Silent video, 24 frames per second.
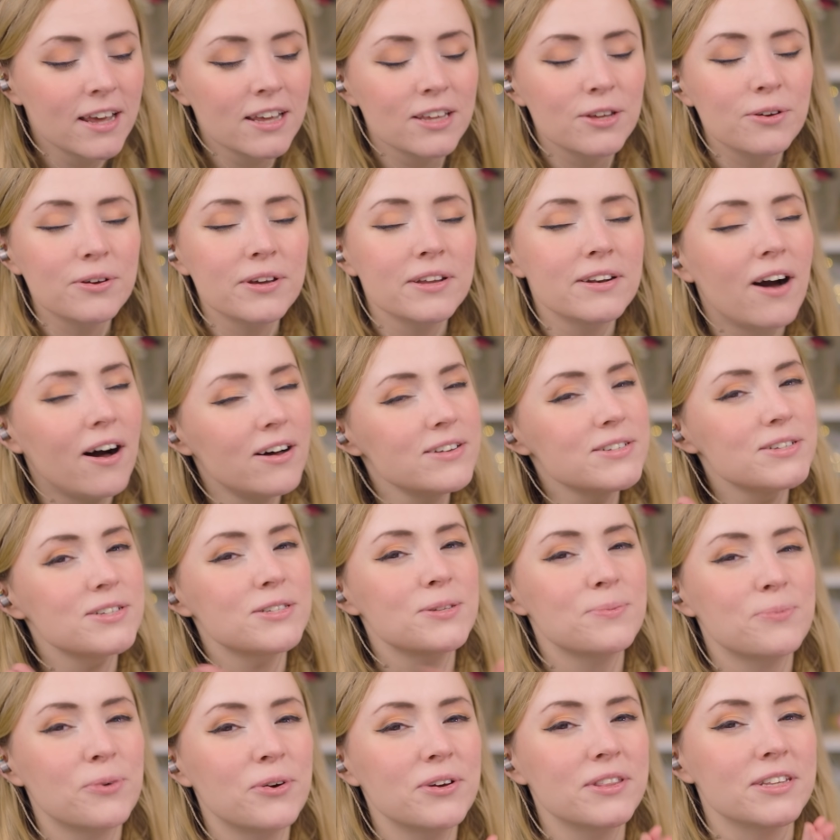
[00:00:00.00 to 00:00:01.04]
You can also
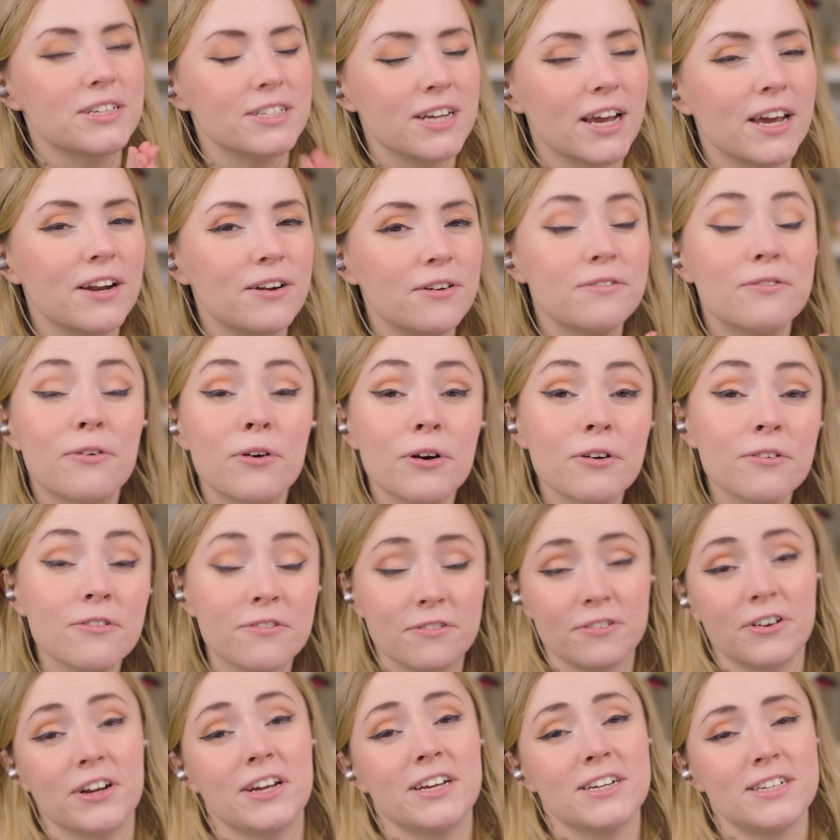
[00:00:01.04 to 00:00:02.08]
support the channel for
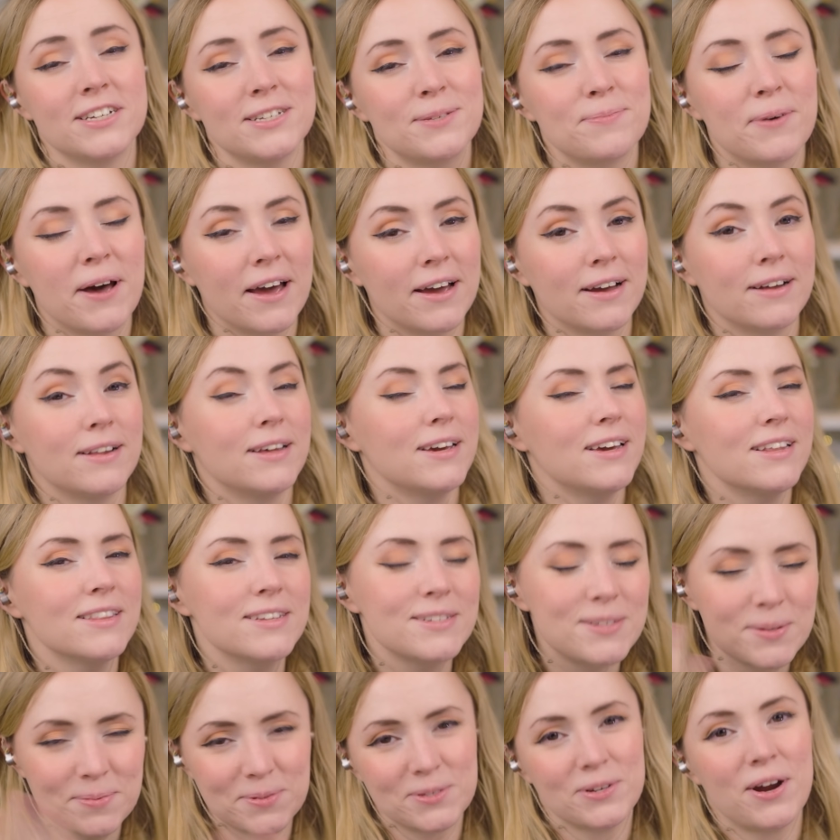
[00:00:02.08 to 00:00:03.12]
free just by clicking
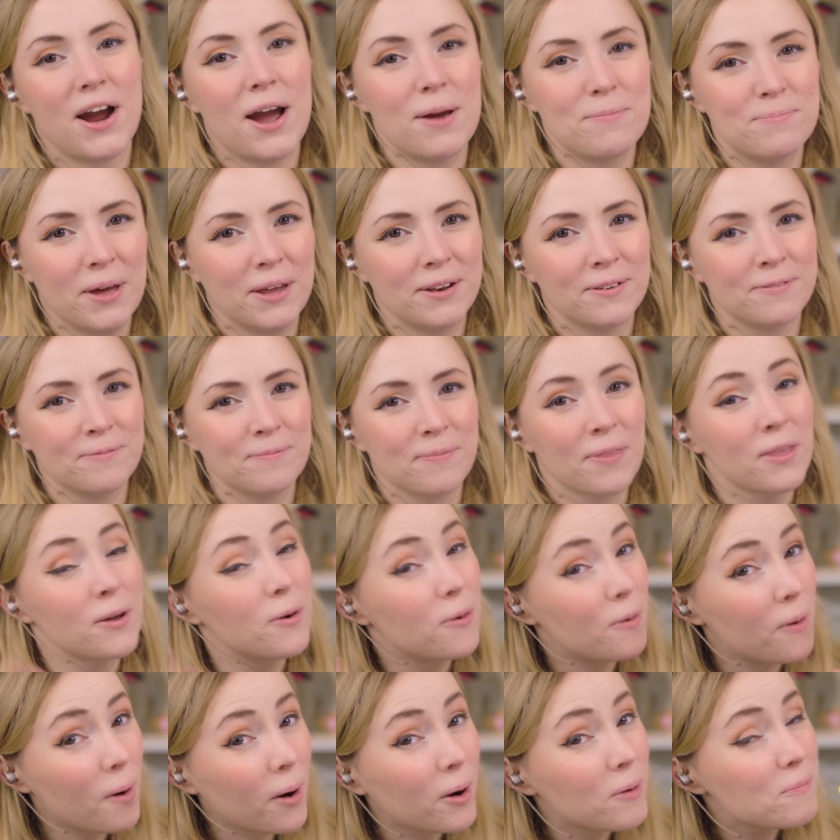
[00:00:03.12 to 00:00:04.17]
the subscribe button
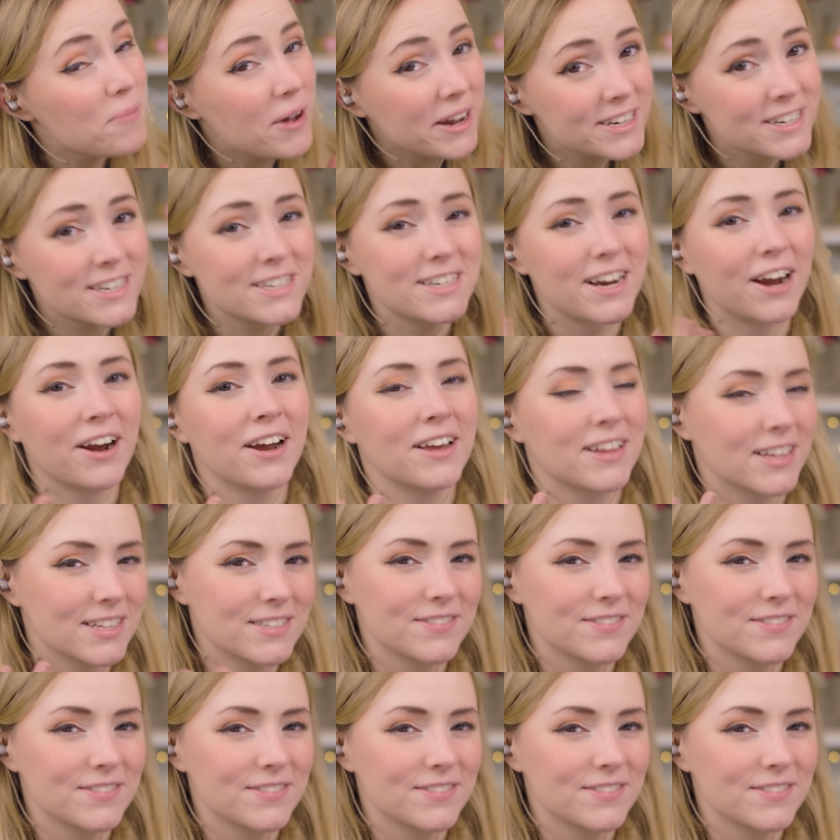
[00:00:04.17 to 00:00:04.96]
or by sharing this